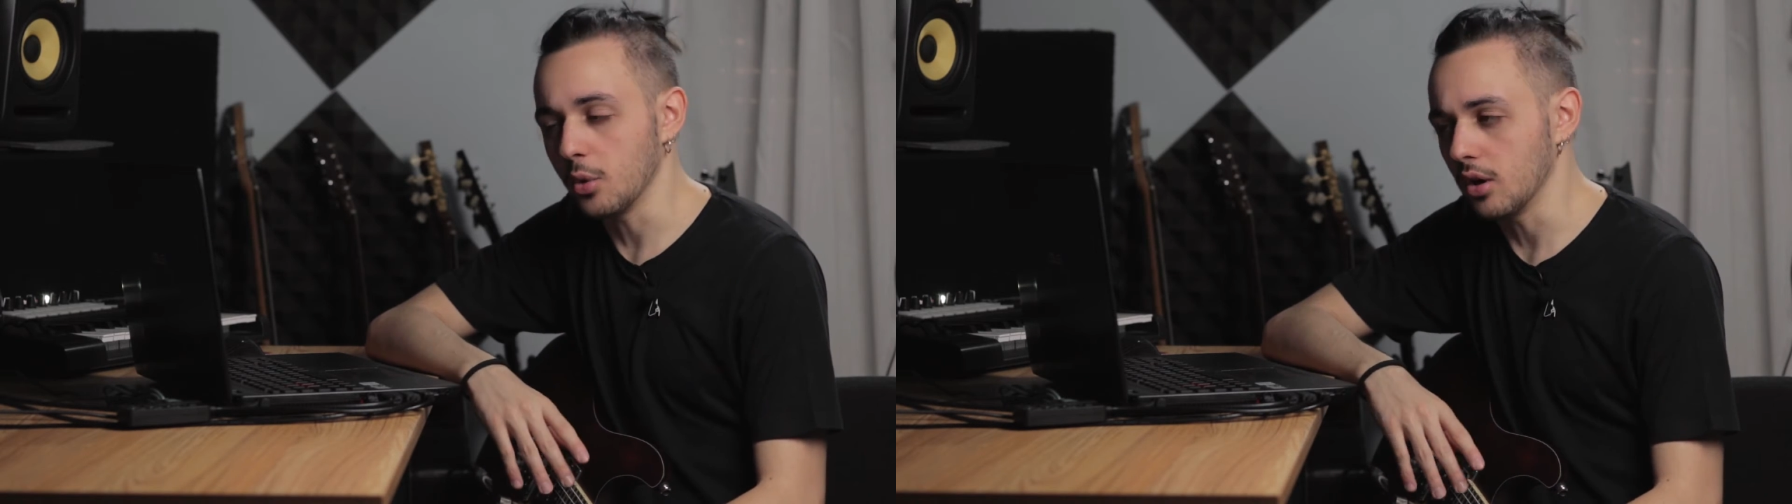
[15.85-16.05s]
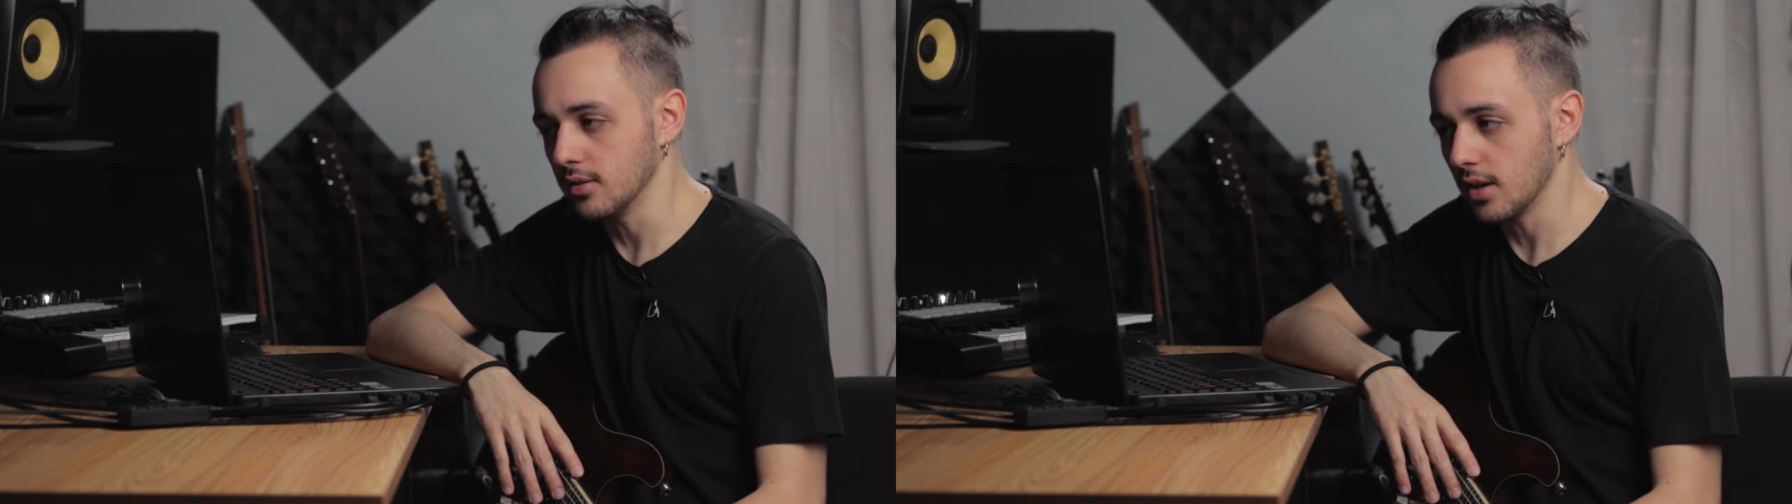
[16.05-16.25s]

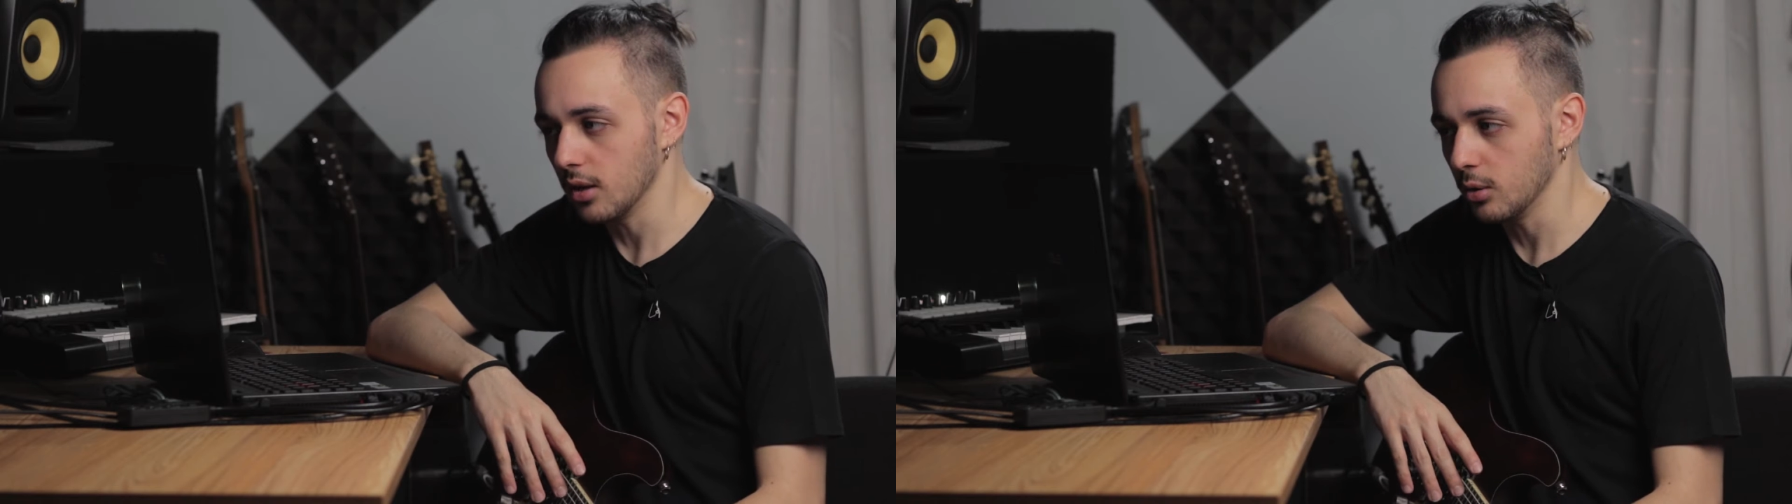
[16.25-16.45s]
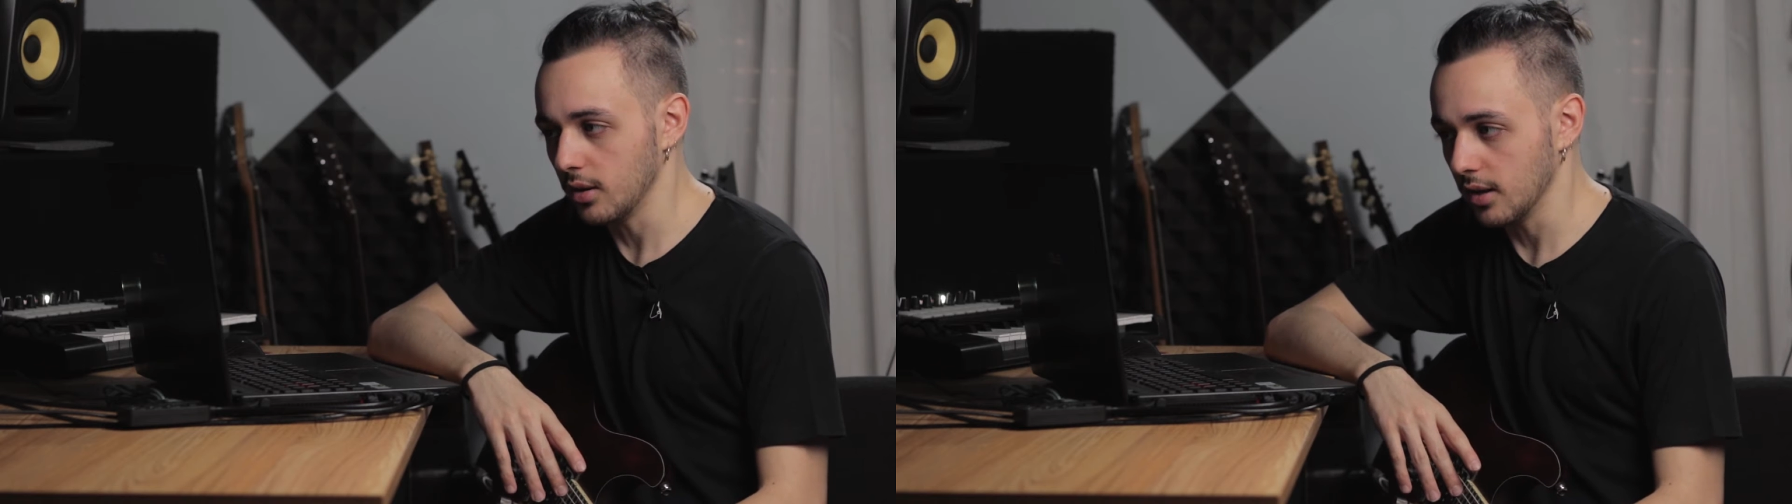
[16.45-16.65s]
we're gonna take
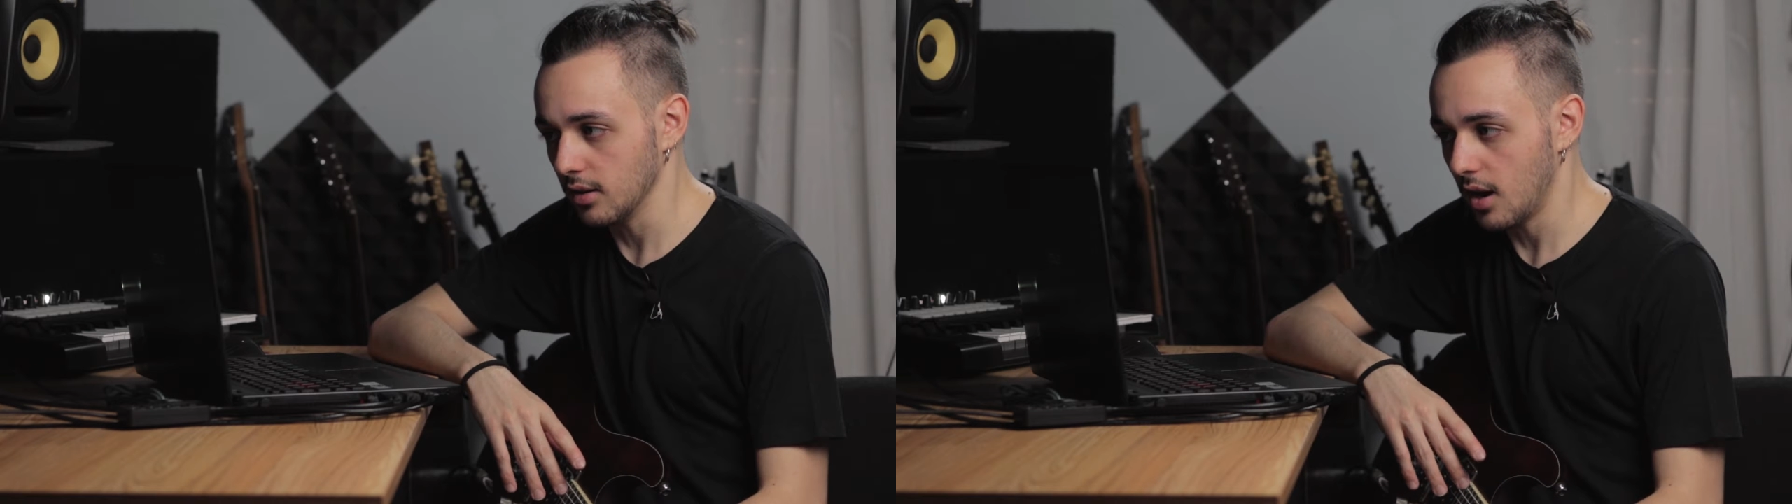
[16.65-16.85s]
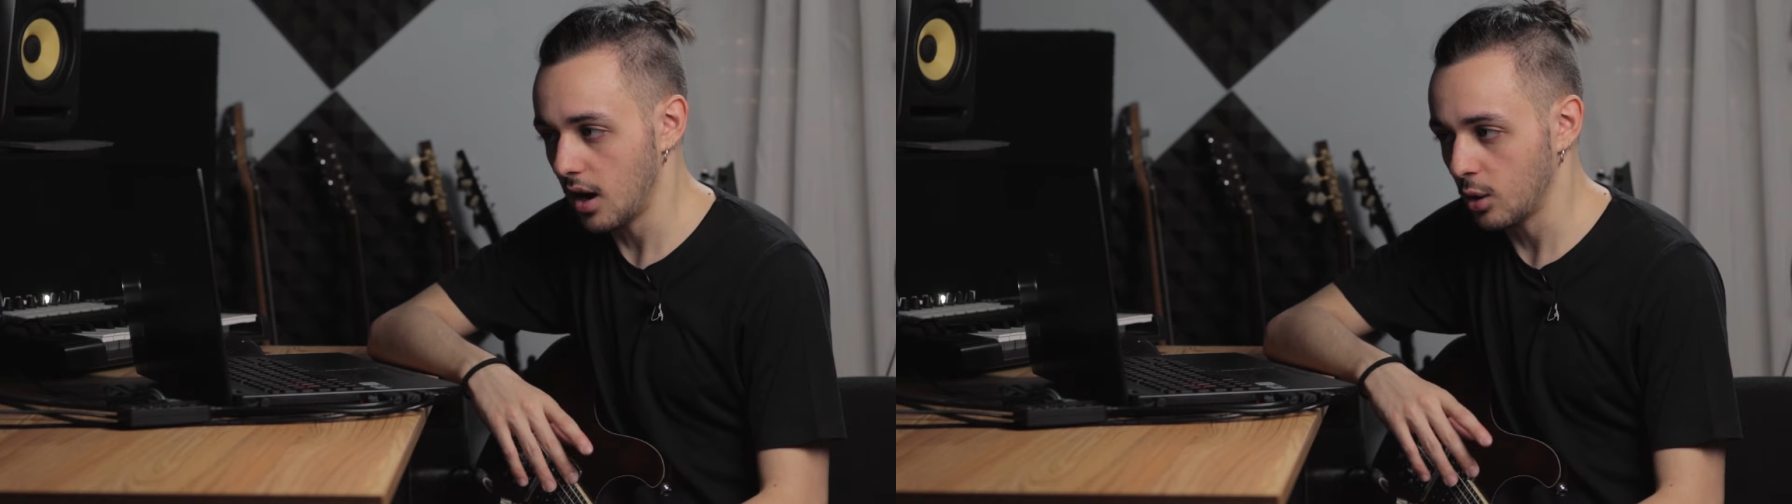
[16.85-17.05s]
a look
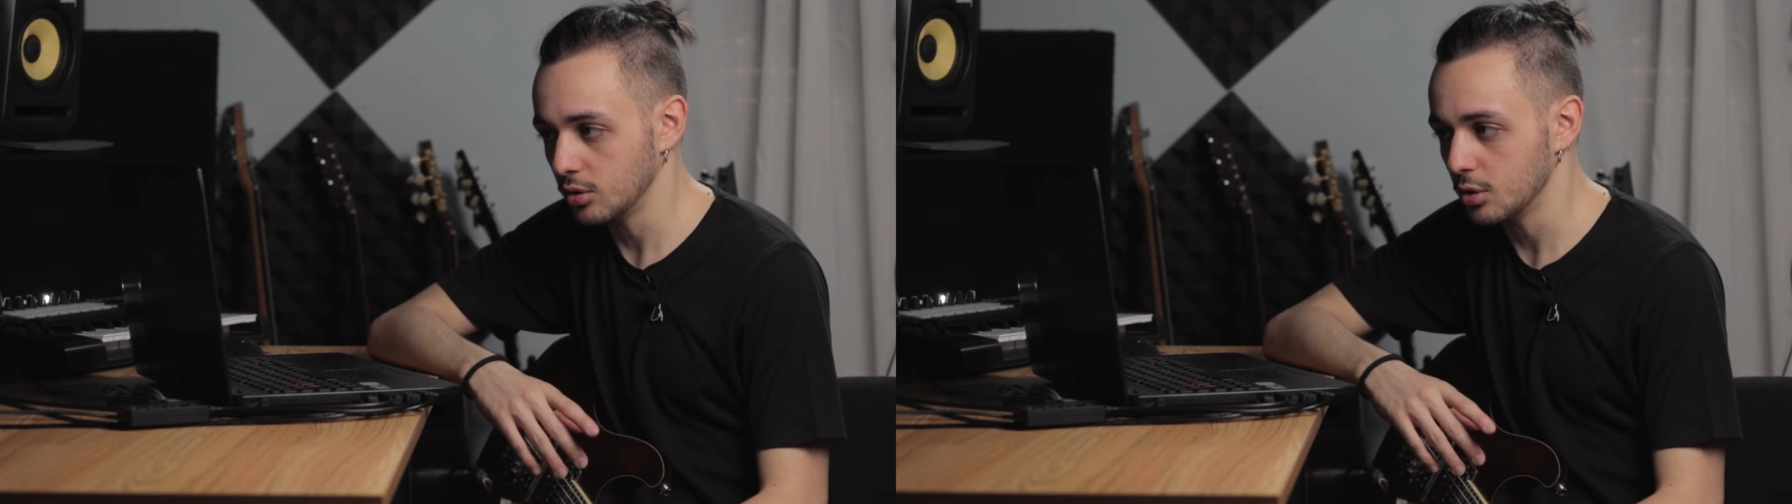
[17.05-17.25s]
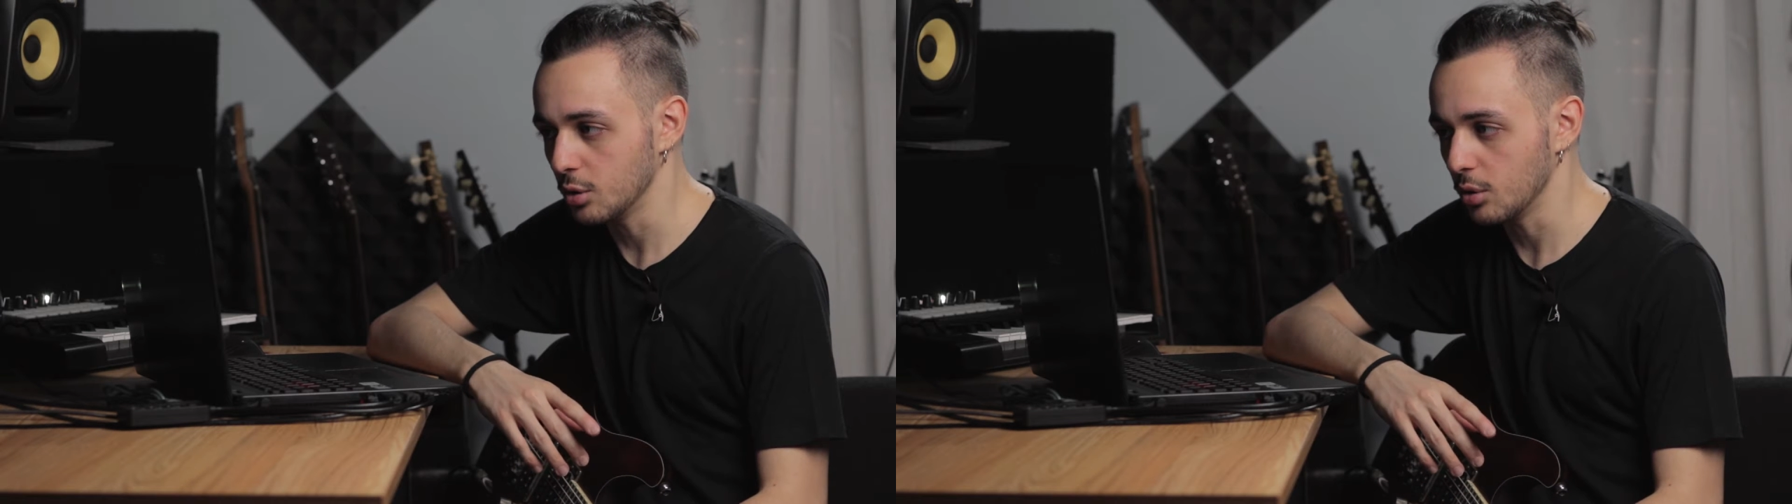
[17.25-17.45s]
at how
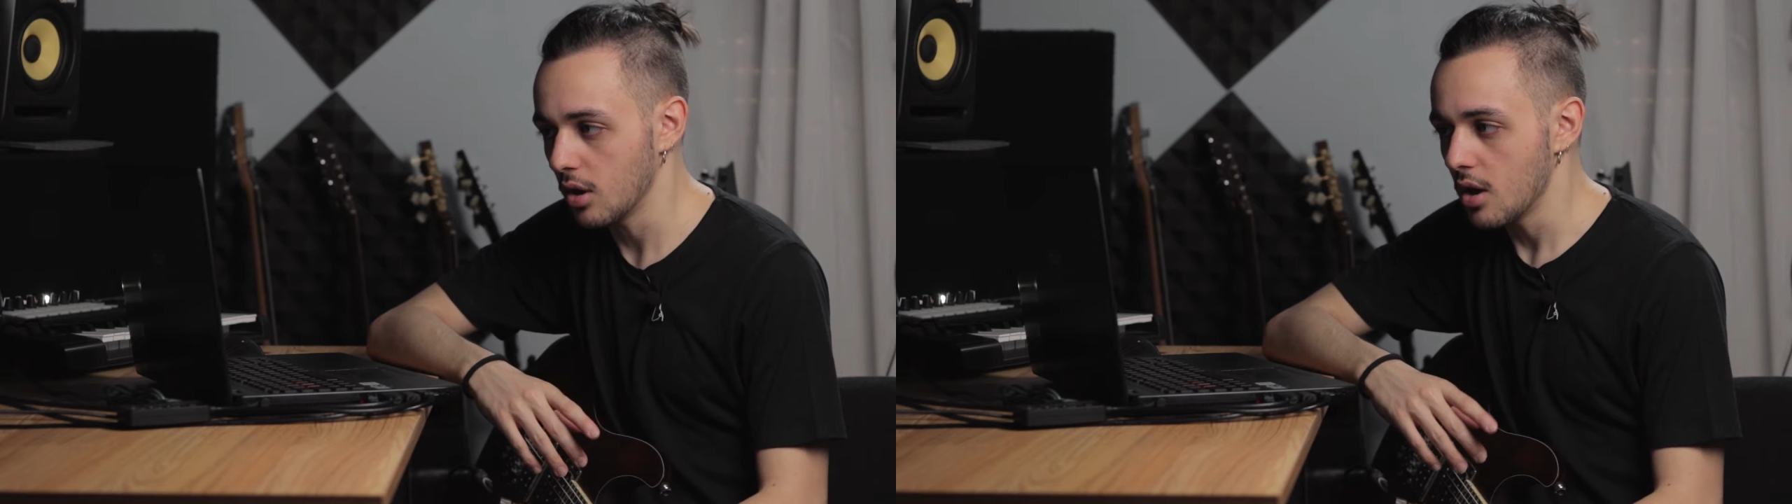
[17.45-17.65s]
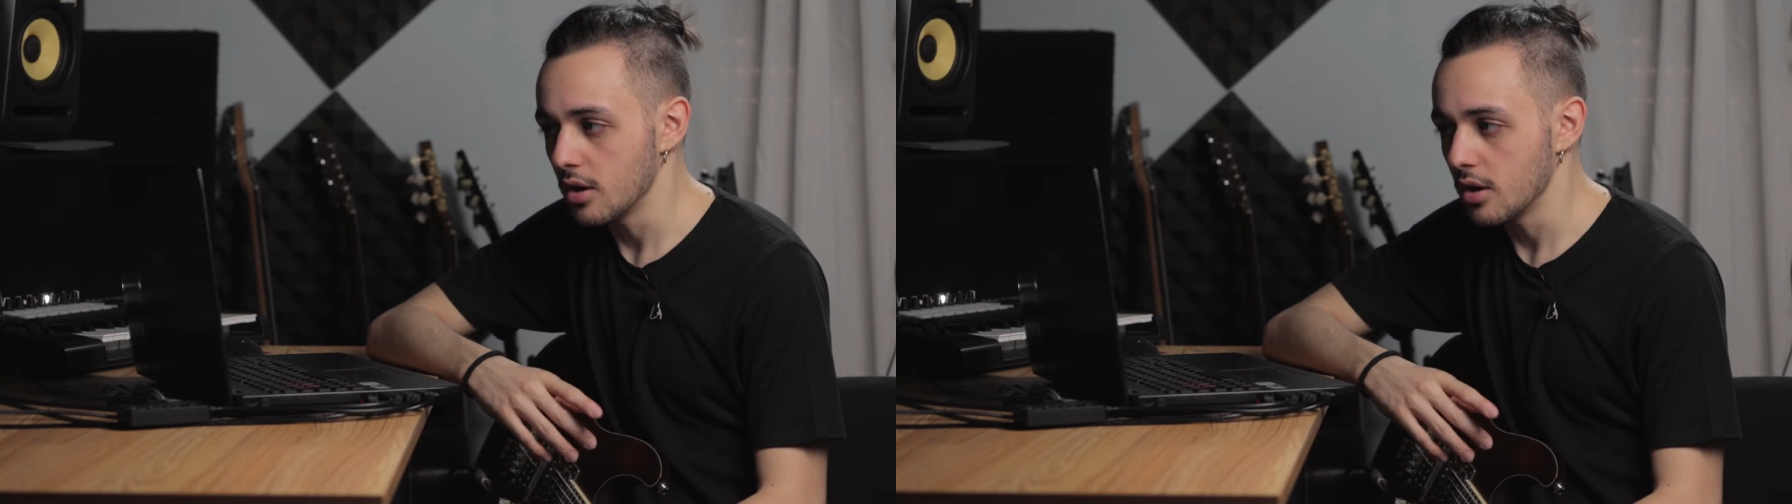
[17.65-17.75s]
to